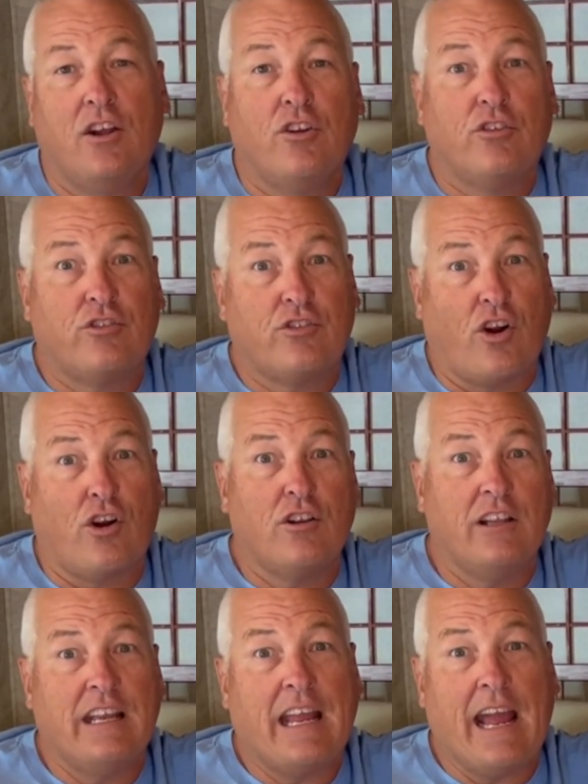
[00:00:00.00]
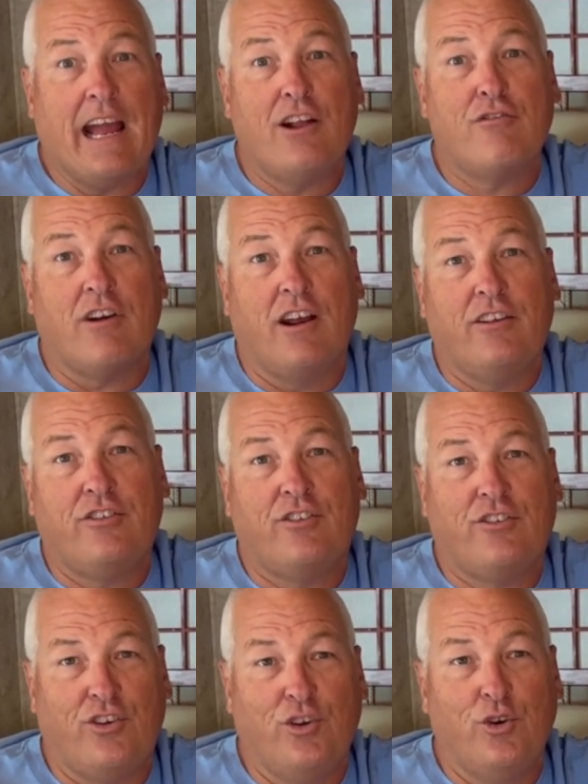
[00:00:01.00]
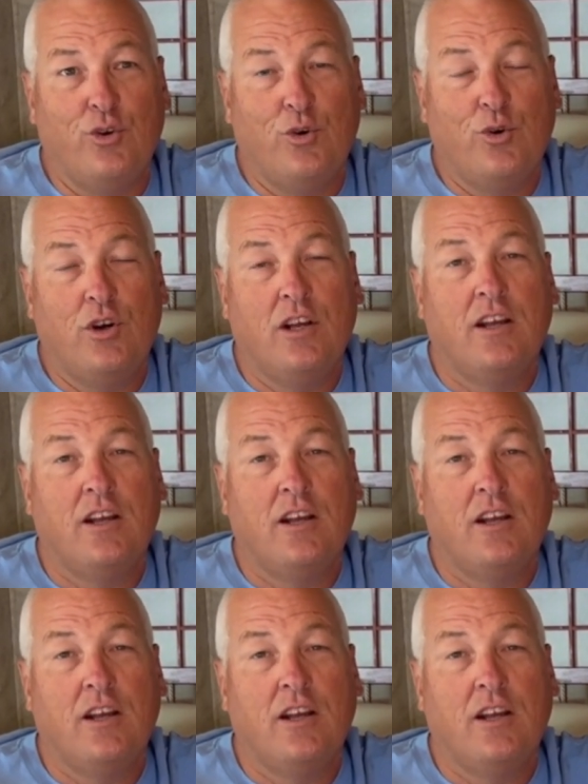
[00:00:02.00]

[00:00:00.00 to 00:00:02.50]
Starlink address to